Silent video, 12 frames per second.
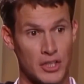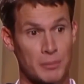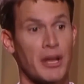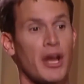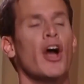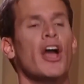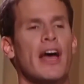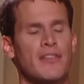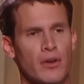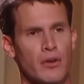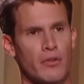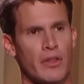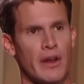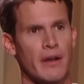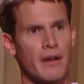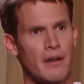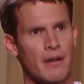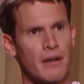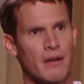Just be, oh yeah, it's over there.